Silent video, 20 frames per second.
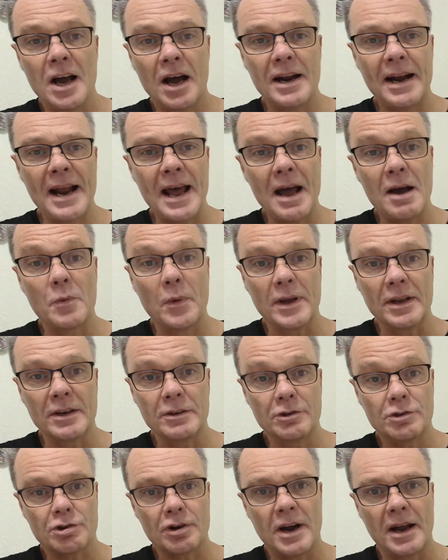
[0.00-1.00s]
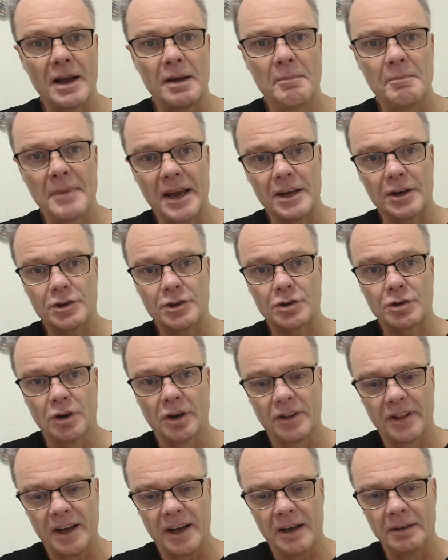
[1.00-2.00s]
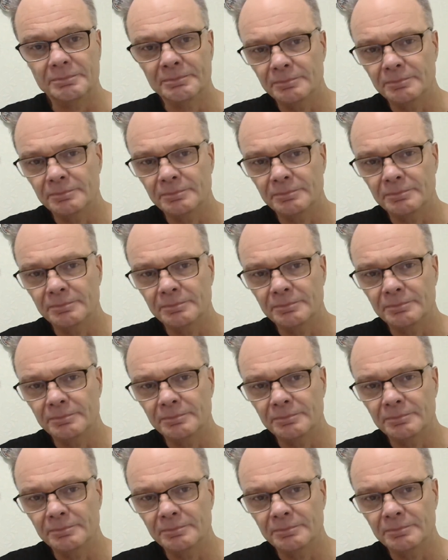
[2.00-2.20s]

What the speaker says: and how we can try and make sure that